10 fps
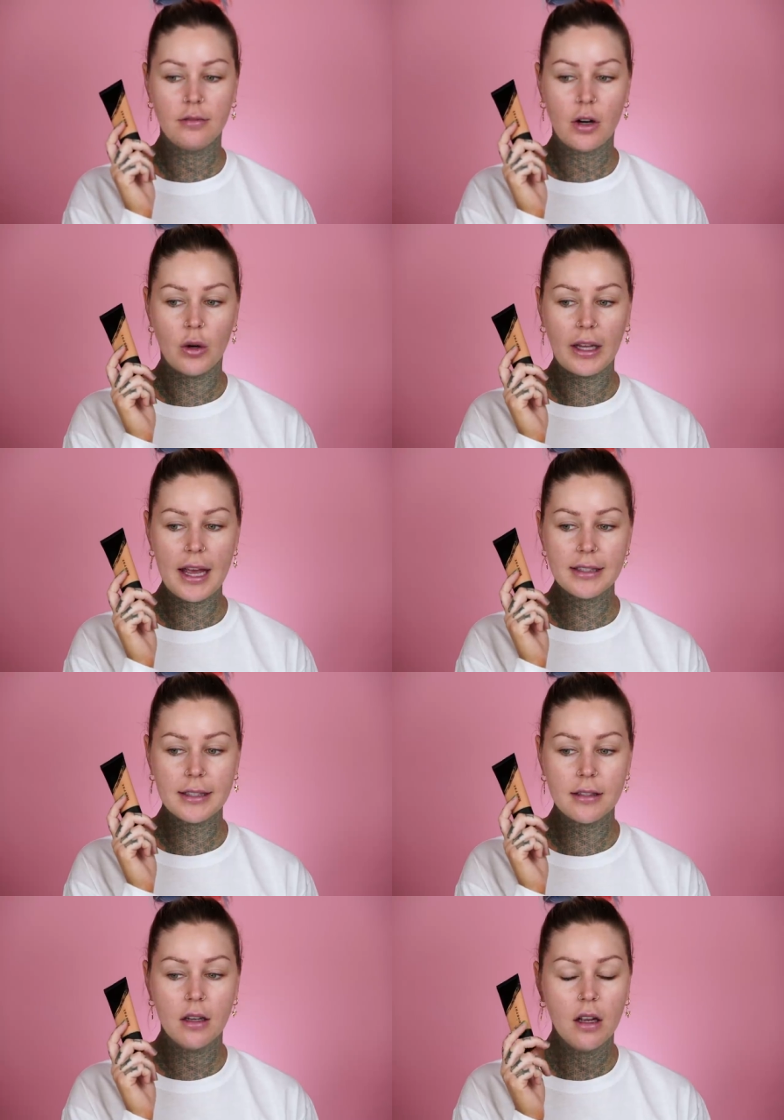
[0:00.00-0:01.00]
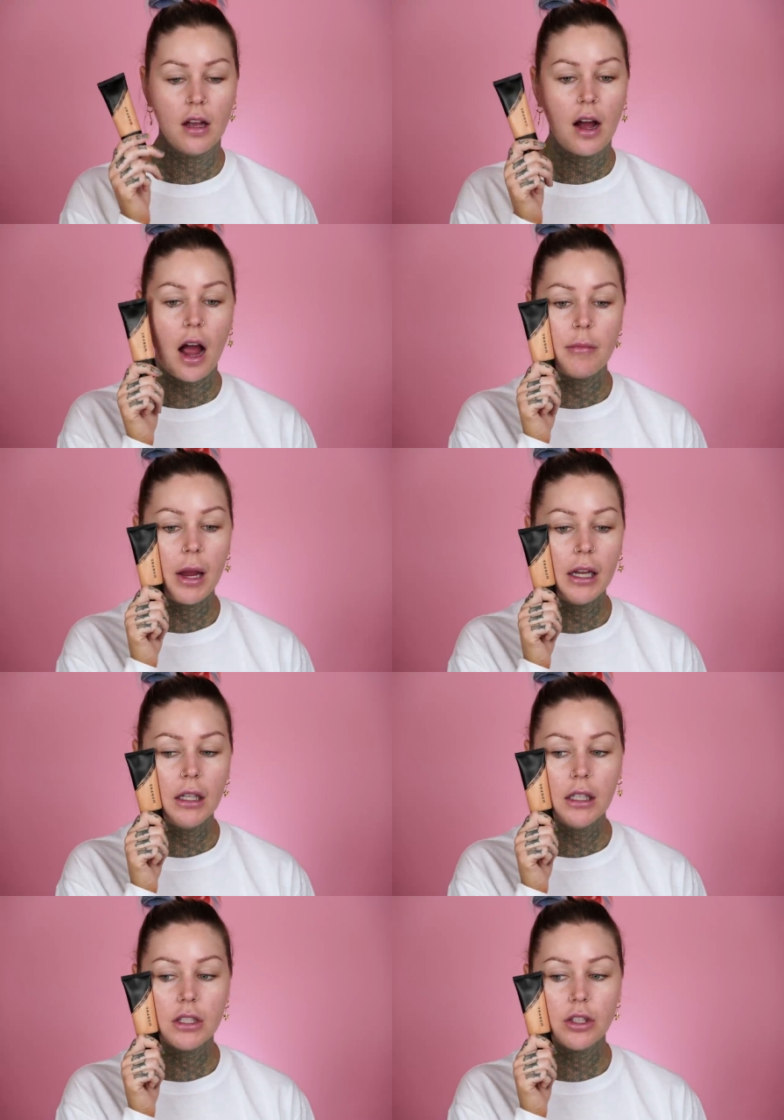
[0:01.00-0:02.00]
Focus. I may
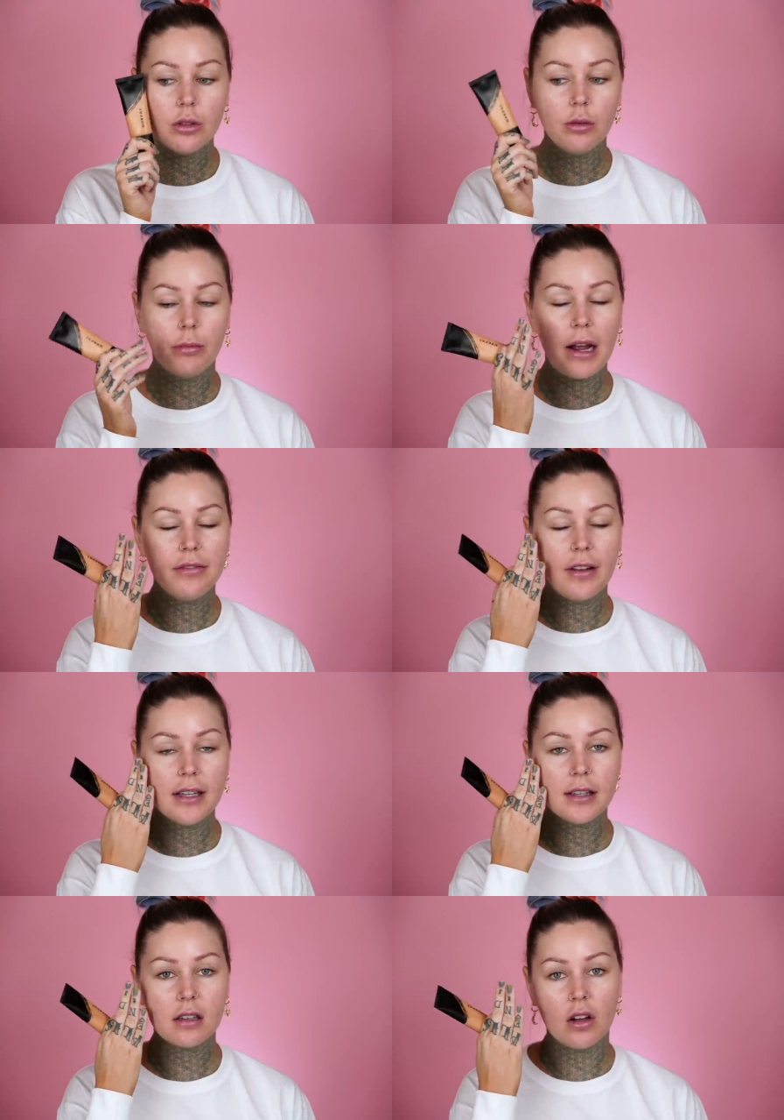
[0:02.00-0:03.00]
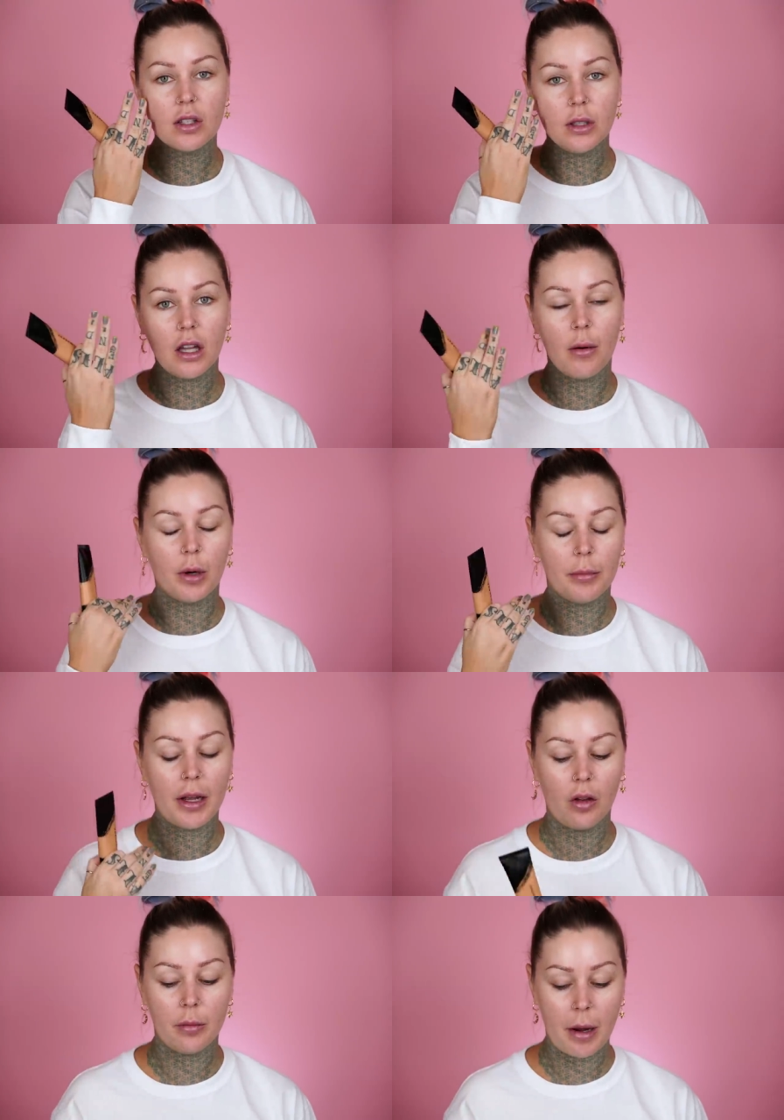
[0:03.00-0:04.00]
need to, my face is also a lot more
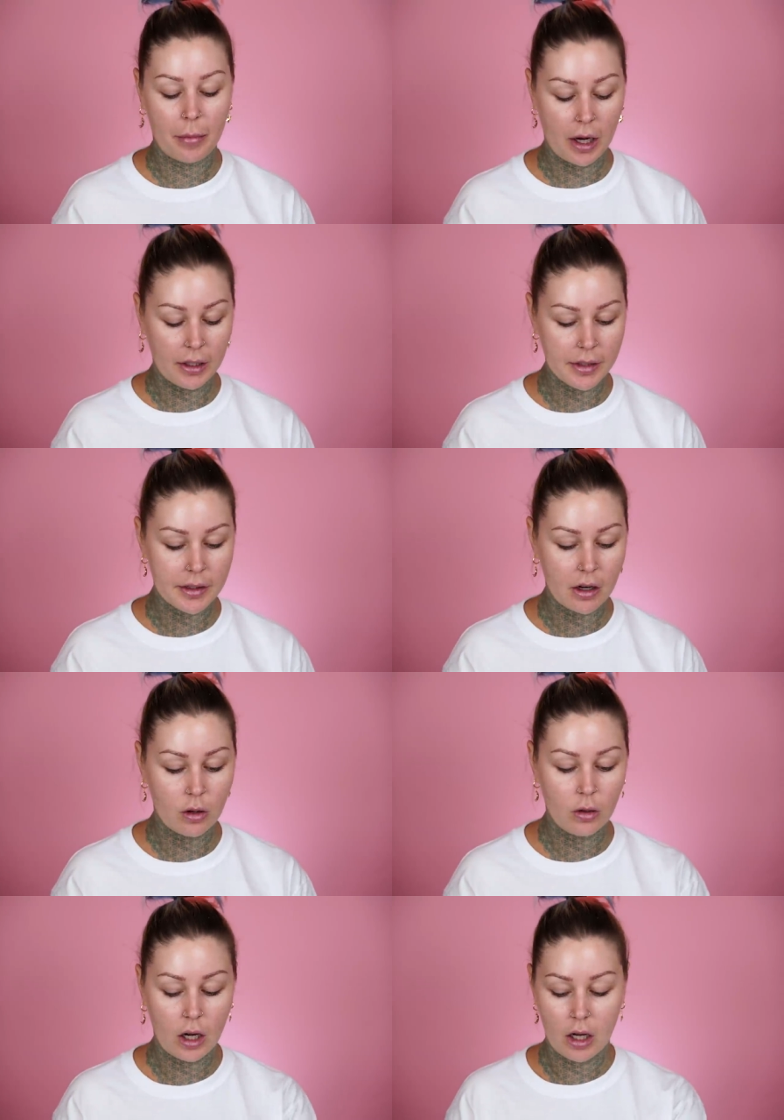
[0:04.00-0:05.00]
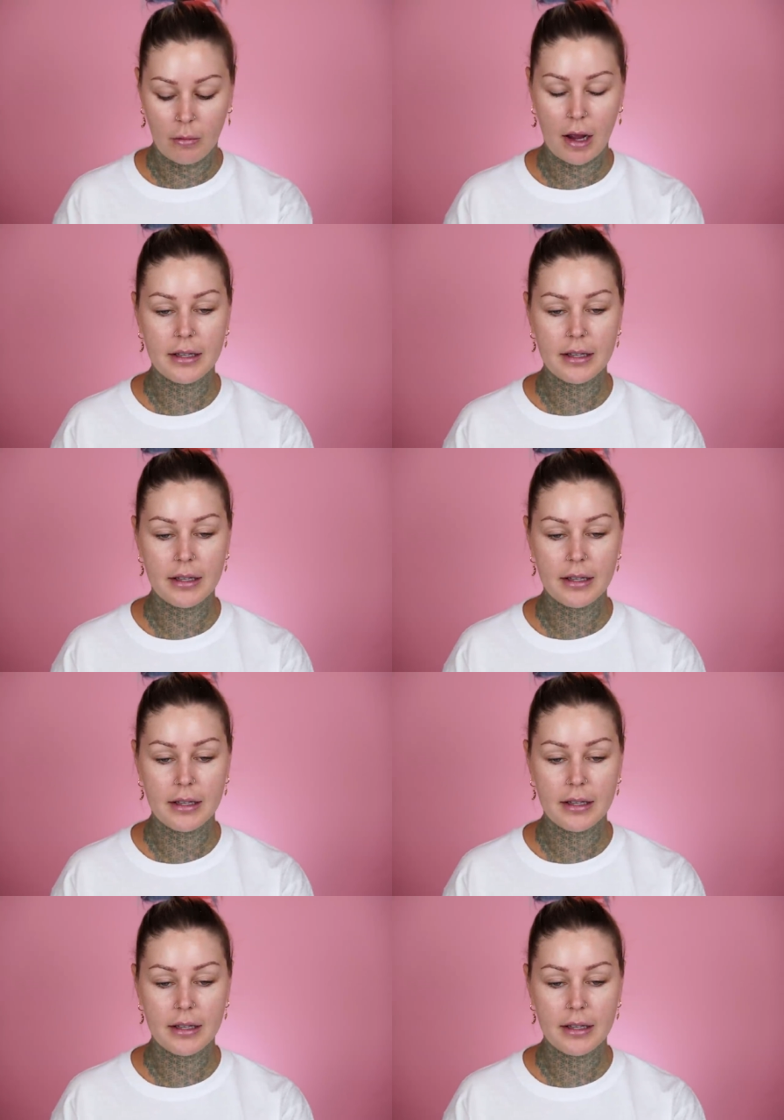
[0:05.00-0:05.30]
pale than my body. So I